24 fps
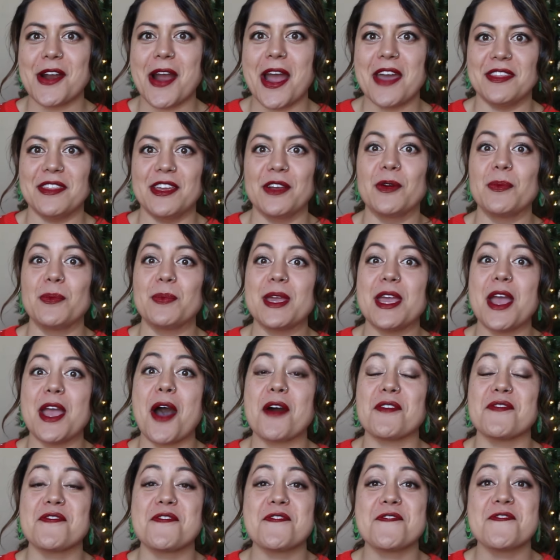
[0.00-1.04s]
I think will be a
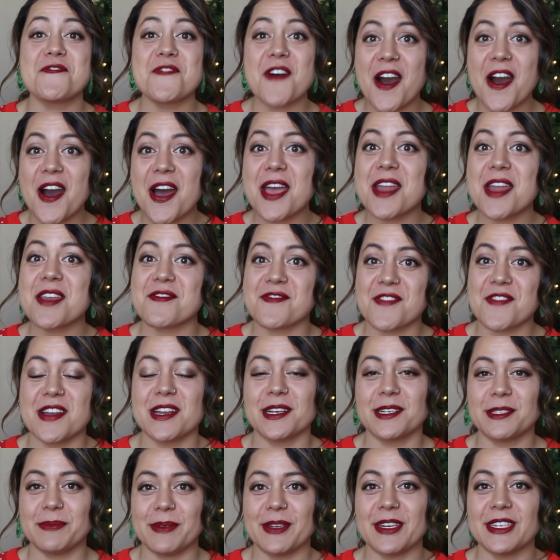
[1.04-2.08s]
fun
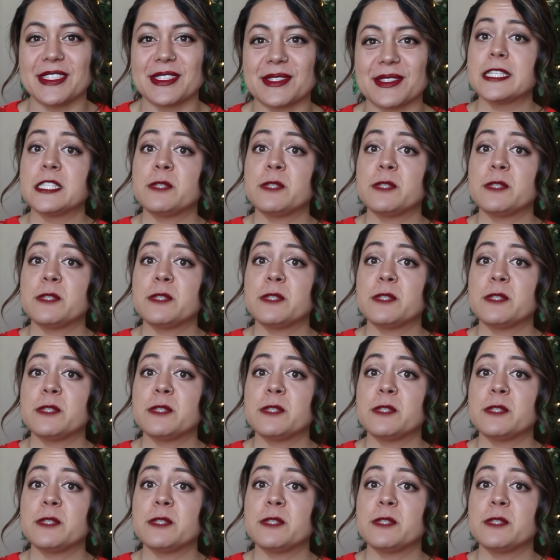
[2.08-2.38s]
experience.